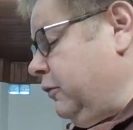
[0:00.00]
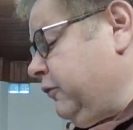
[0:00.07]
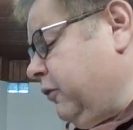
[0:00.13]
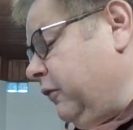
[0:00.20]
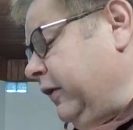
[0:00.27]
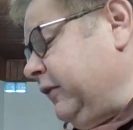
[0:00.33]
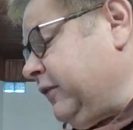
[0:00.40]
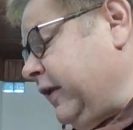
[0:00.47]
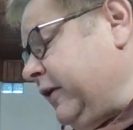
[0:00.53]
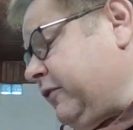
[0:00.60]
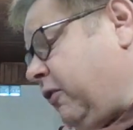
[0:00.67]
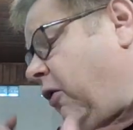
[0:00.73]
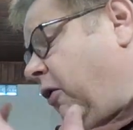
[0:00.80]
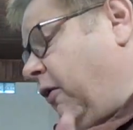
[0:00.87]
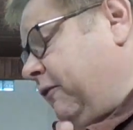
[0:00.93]
So these
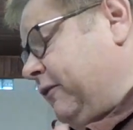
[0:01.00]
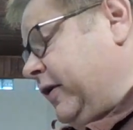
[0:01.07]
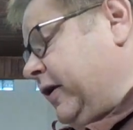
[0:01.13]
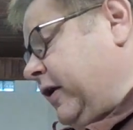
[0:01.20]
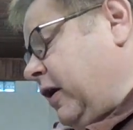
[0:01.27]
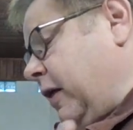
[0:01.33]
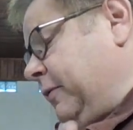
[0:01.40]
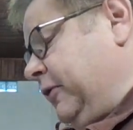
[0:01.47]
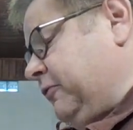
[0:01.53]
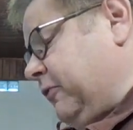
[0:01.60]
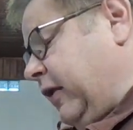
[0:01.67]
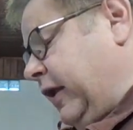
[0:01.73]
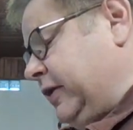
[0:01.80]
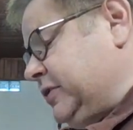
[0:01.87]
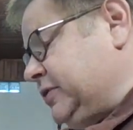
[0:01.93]
things are all these
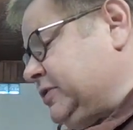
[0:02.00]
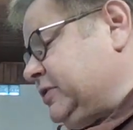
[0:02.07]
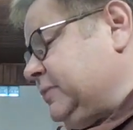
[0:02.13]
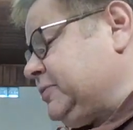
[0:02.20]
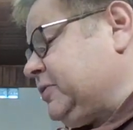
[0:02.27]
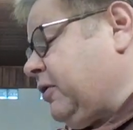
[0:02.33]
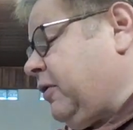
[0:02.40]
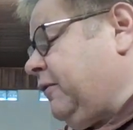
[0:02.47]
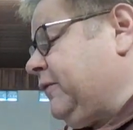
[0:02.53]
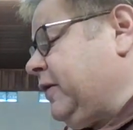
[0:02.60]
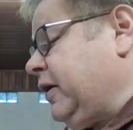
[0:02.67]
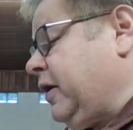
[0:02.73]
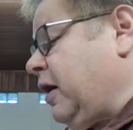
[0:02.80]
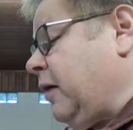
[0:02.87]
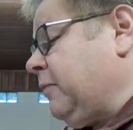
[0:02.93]
relationships are all
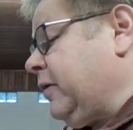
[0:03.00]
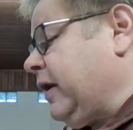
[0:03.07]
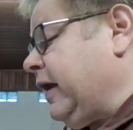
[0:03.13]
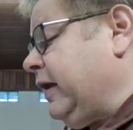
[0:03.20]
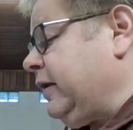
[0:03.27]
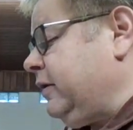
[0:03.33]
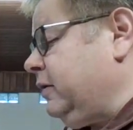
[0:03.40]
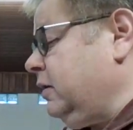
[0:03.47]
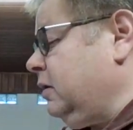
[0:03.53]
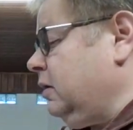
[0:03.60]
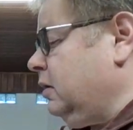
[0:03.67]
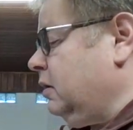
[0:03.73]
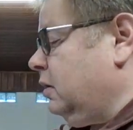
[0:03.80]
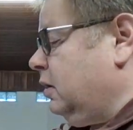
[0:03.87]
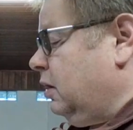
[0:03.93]
very complicated.
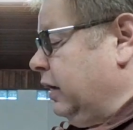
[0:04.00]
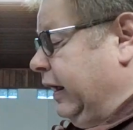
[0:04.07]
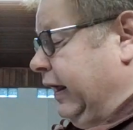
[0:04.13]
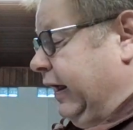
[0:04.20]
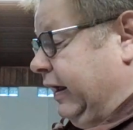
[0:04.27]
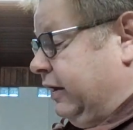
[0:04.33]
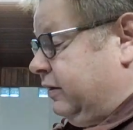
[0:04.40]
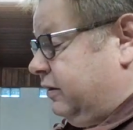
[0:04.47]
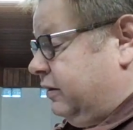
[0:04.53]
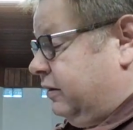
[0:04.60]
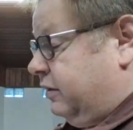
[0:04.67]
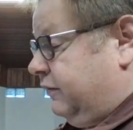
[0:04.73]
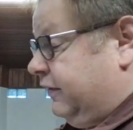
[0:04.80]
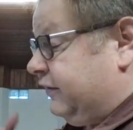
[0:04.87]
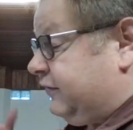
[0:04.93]
And
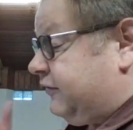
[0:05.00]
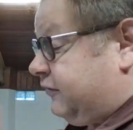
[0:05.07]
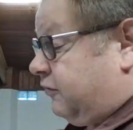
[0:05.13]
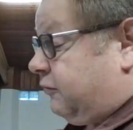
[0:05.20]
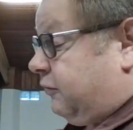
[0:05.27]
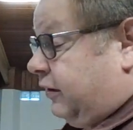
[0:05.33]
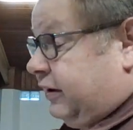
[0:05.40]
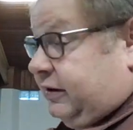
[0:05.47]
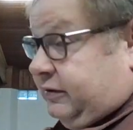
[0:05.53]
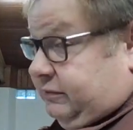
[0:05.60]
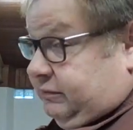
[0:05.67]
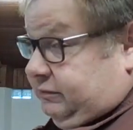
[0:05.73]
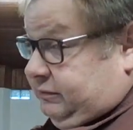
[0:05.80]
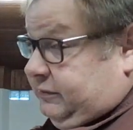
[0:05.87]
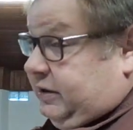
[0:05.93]
this is
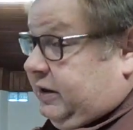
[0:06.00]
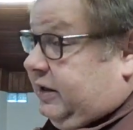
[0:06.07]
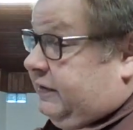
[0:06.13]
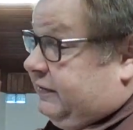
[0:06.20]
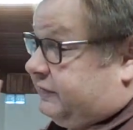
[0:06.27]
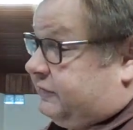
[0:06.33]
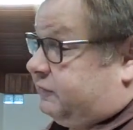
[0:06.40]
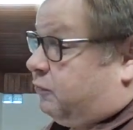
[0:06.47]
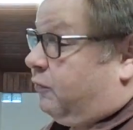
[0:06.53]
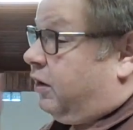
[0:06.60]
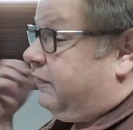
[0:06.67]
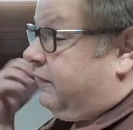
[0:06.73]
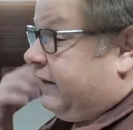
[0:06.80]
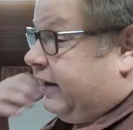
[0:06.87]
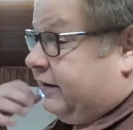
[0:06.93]

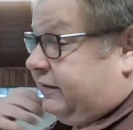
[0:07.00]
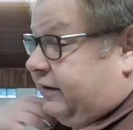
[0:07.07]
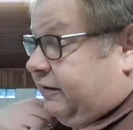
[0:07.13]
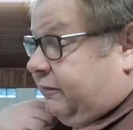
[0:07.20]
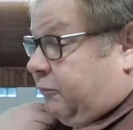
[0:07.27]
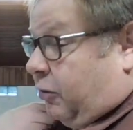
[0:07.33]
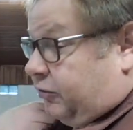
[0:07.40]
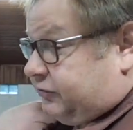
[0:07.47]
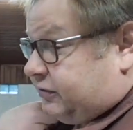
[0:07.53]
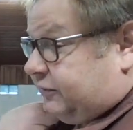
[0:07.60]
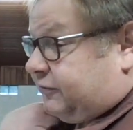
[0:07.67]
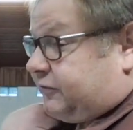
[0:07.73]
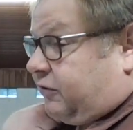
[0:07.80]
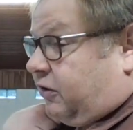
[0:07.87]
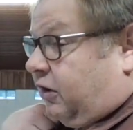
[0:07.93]
one that most
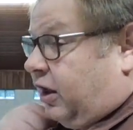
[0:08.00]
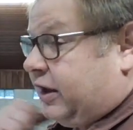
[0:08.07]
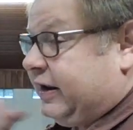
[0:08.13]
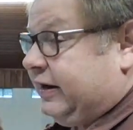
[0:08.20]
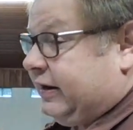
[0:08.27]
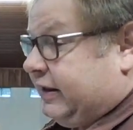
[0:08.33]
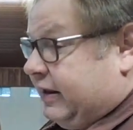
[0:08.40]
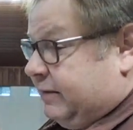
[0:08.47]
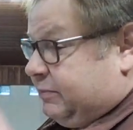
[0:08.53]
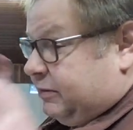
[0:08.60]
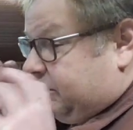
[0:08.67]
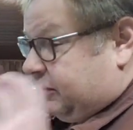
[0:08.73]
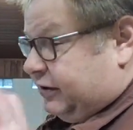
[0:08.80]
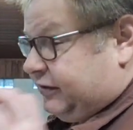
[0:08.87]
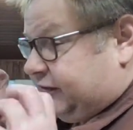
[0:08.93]
of us are lucky to keep
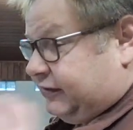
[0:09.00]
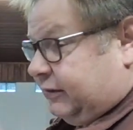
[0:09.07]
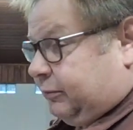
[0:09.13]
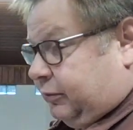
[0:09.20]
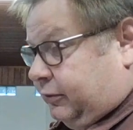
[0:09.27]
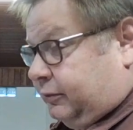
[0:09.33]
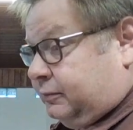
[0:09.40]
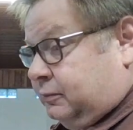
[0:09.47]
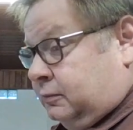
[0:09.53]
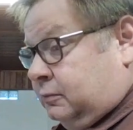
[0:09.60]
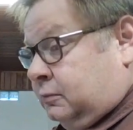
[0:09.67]
it pretty simple.